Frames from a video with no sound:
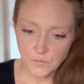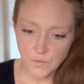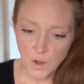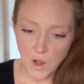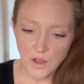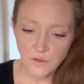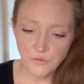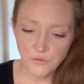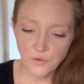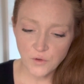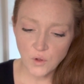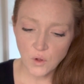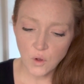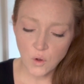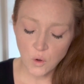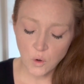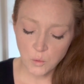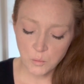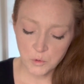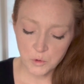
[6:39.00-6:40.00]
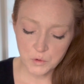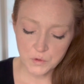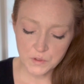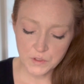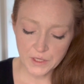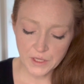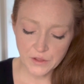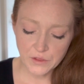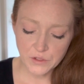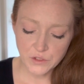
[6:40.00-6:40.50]
I feel almost
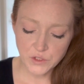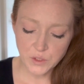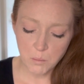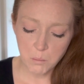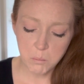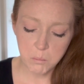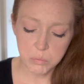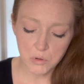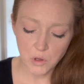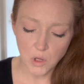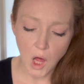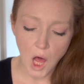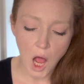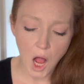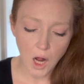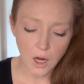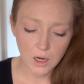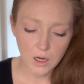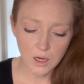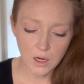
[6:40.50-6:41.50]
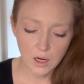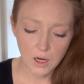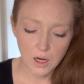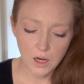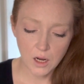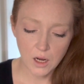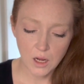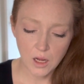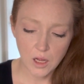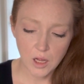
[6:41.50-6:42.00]
like there's a block
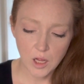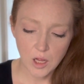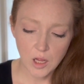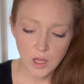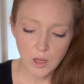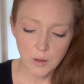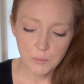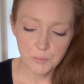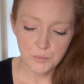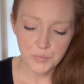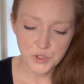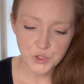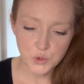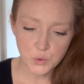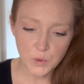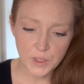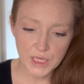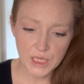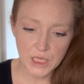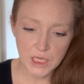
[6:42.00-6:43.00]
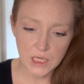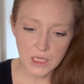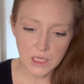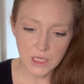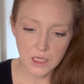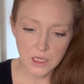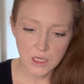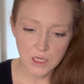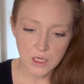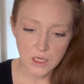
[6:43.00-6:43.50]

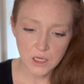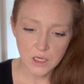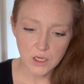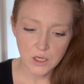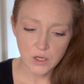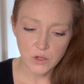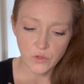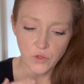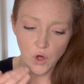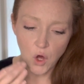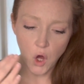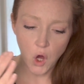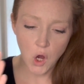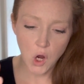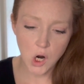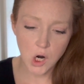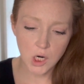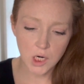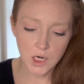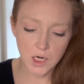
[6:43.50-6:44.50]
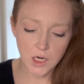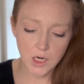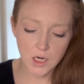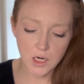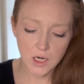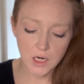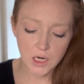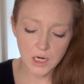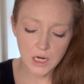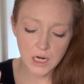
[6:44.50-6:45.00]
between the heart
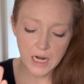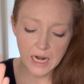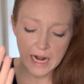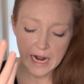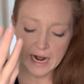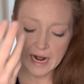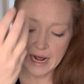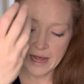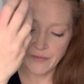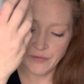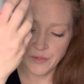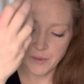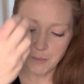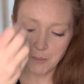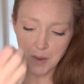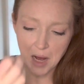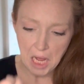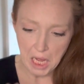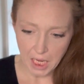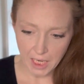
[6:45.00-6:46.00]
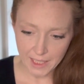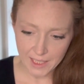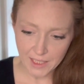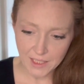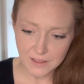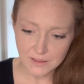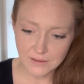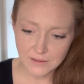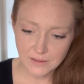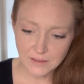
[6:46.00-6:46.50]
and the
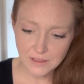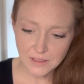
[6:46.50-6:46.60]
mind.